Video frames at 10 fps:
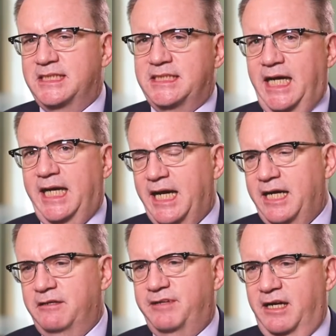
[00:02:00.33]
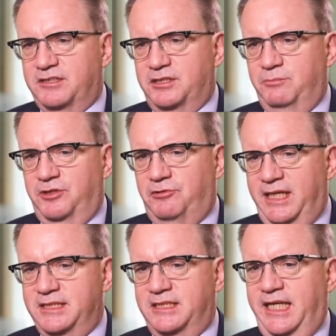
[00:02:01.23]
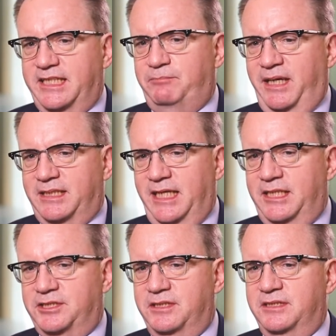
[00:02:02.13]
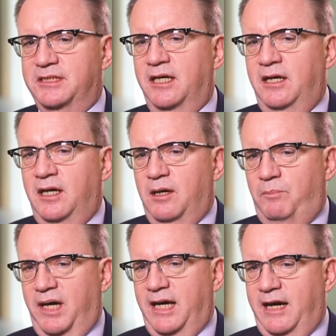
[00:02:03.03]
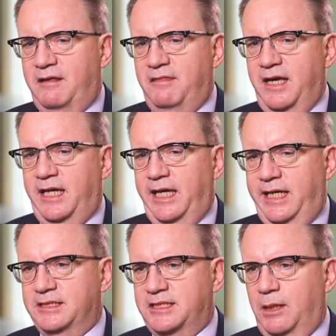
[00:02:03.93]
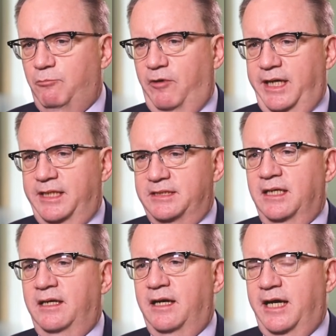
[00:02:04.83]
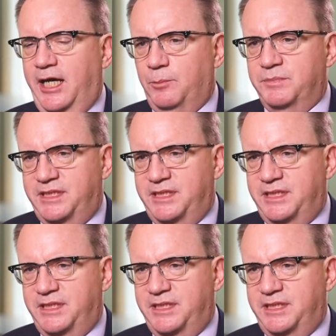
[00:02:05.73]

stay ahead of customer trends and expectations, but I think in some ways help